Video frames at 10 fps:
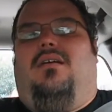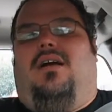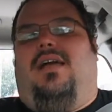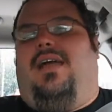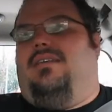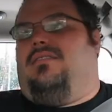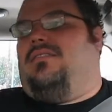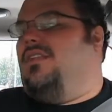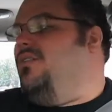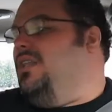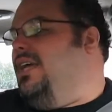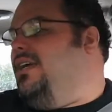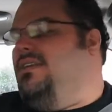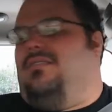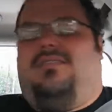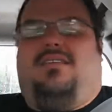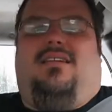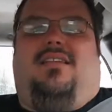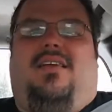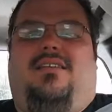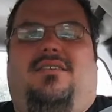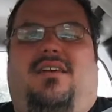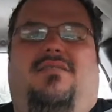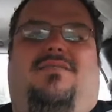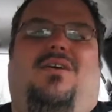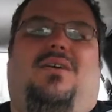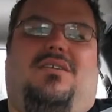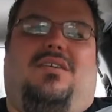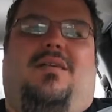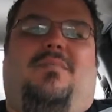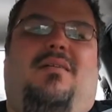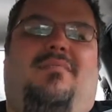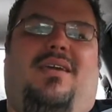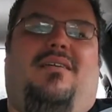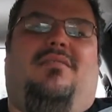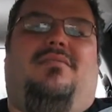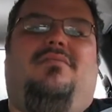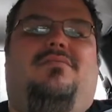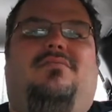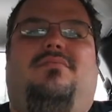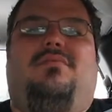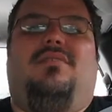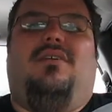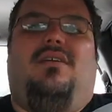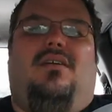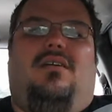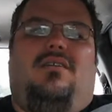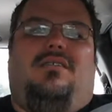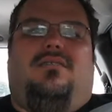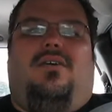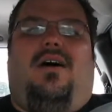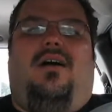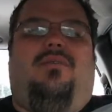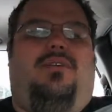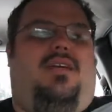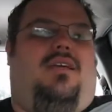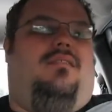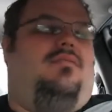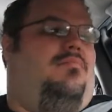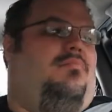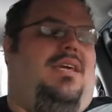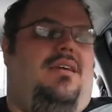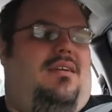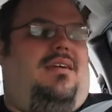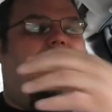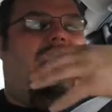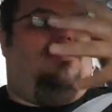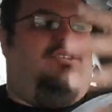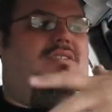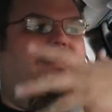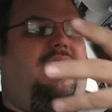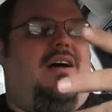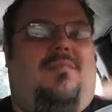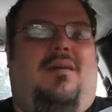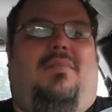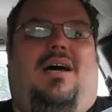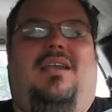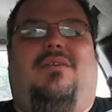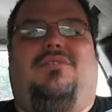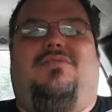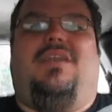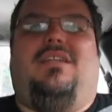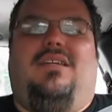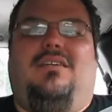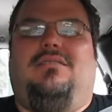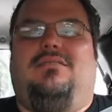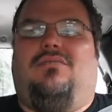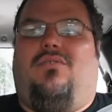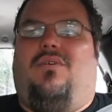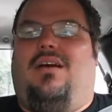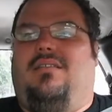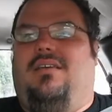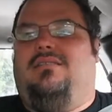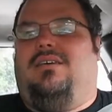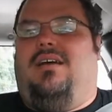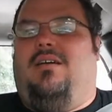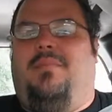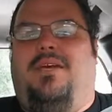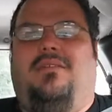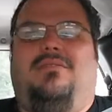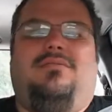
I ate slowly and steadily, stayed focused on my meal, so I would be conscious of how my body was feeling throughout the entire meal.